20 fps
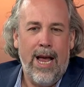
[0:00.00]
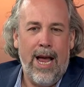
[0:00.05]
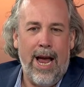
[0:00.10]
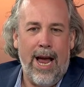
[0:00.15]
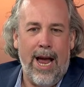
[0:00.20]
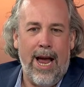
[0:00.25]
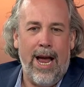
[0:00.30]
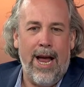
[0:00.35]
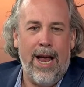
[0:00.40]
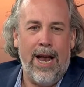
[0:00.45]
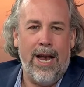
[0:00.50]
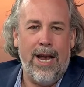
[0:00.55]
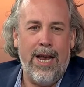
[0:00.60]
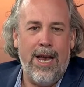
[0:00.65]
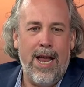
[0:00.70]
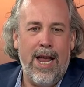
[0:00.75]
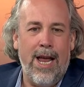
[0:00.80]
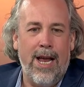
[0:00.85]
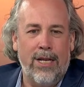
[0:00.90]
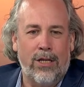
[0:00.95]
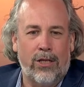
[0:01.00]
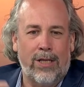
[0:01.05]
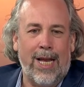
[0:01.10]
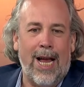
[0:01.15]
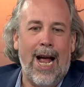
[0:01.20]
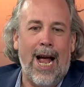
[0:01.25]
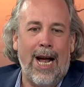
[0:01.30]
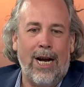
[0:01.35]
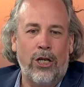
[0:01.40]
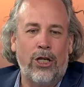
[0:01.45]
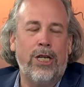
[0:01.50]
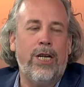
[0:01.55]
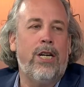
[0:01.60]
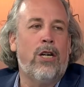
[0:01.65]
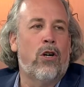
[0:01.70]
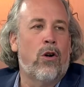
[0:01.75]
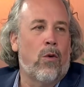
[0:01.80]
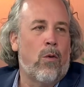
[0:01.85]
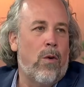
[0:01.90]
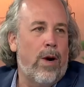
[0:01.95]
and it's actually
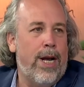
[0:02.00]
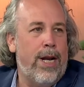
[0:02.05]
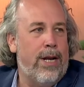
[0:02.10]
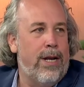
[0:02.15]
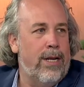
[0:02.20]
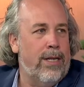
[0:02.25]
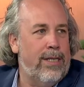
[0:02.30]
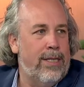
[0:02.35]
great to